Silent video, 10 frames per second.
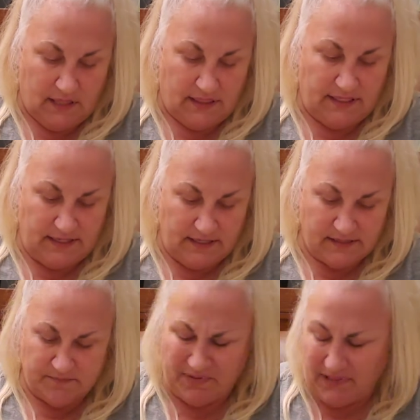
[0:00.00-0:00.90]
These
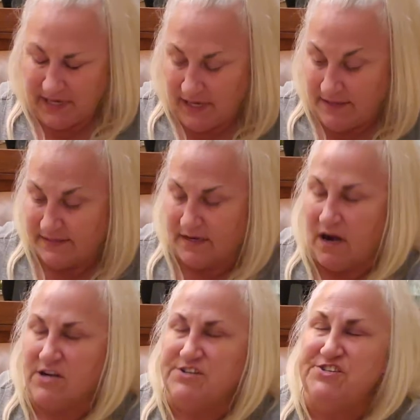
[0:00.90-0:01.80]
plates
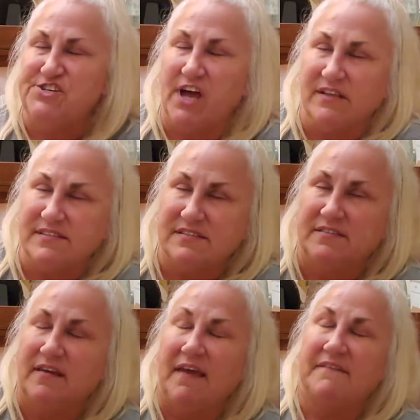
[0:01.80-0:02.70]
are
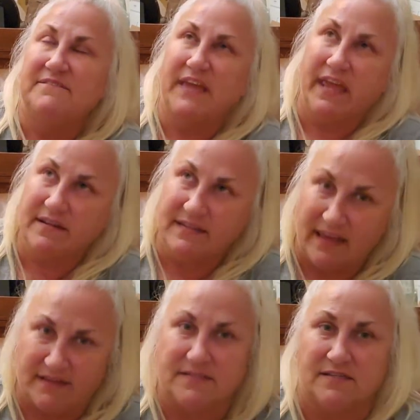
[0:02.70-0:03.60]
just
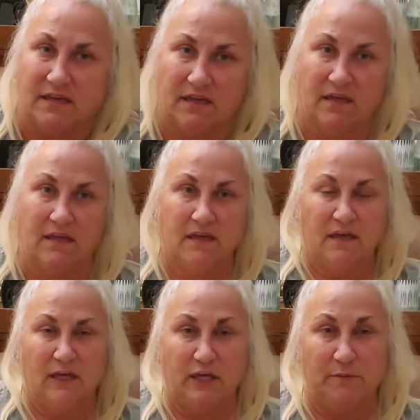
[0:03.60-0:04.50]
fantastic,
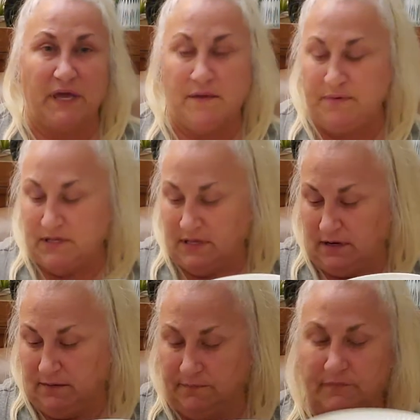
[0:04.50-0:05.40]
in my opinion.